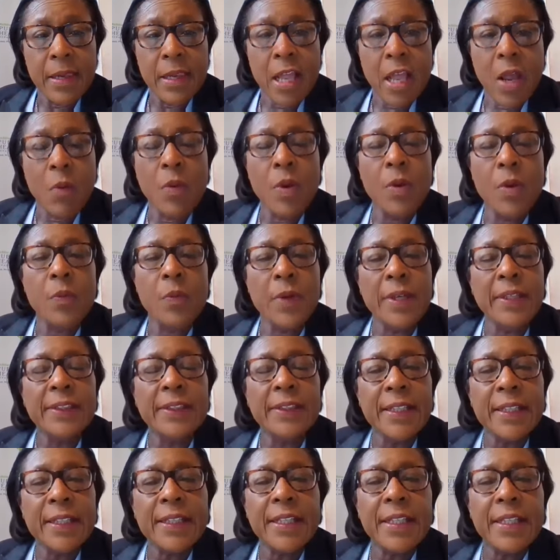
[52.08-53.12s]
And when we
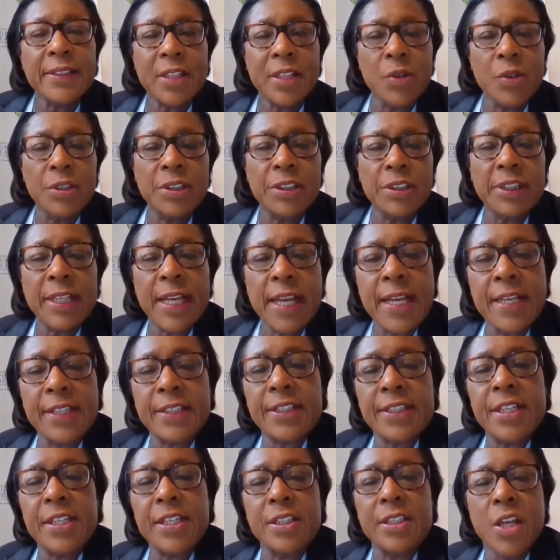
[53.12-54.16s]
look at those
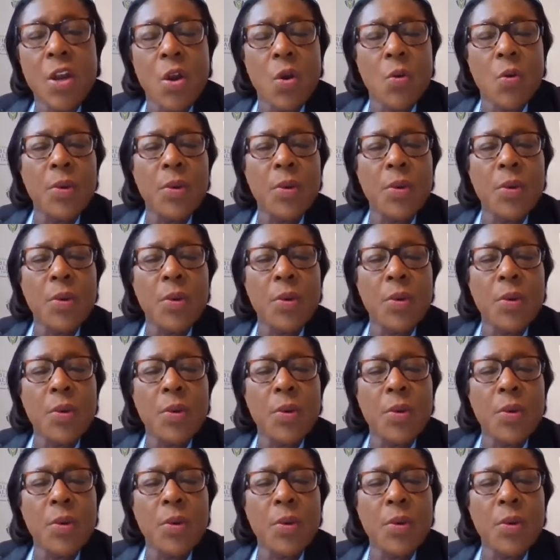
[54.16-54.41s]
cases,